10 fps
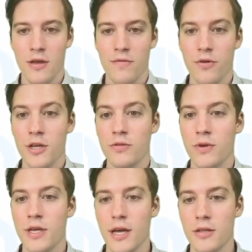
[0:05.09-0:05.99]
For this
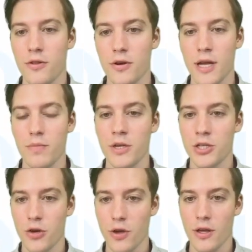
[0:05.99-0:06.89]
week, I thought I'd be
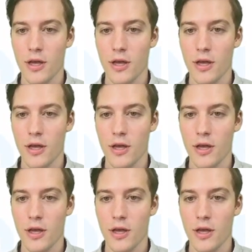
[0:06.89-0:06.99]
sharing